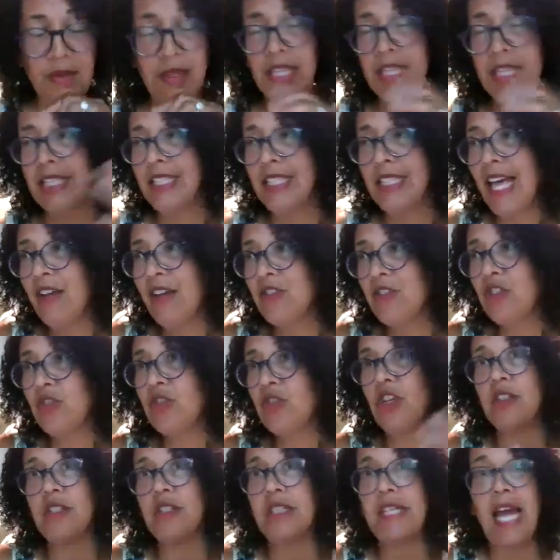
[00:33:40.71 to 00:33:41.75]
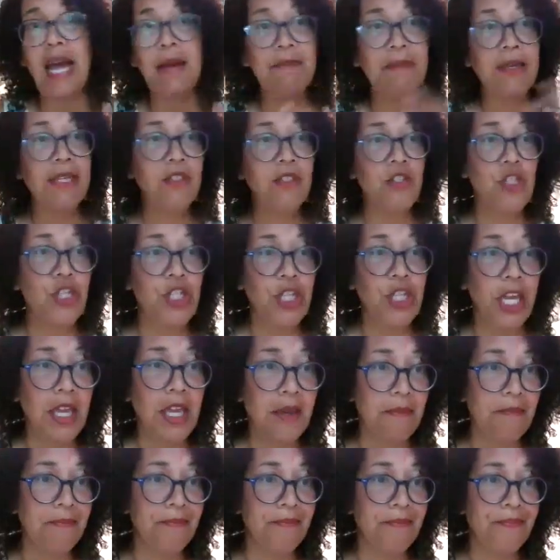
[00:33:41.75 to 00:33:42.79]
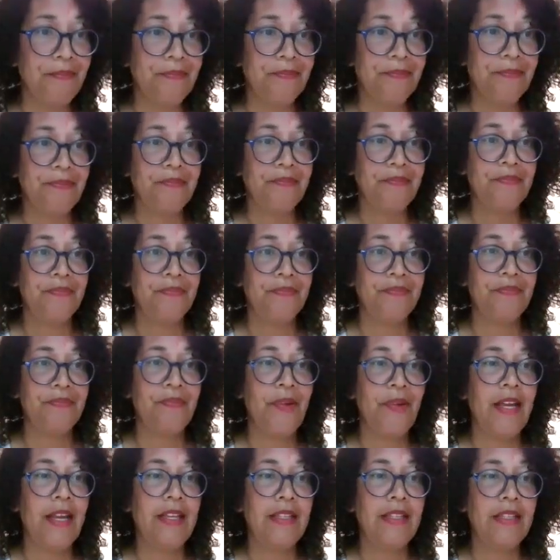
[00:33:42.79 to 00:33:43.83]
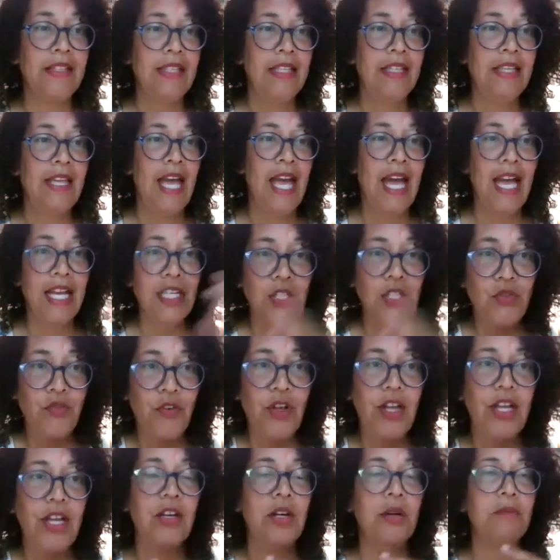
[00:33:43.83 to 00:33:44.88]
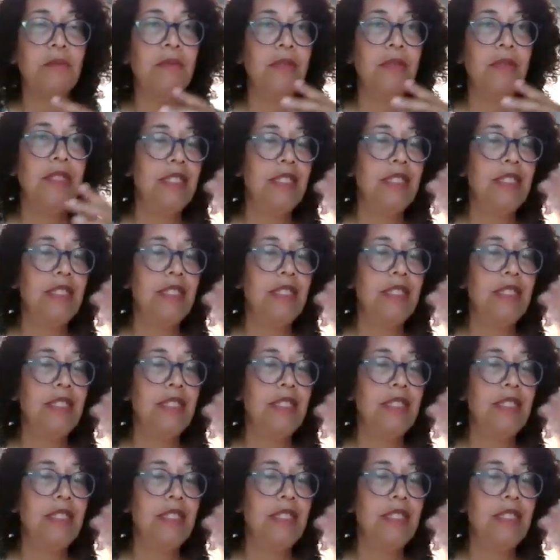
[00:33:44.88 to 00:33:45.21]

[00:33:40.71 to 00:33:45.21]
It allows you to not be in shame, right? Ask for help,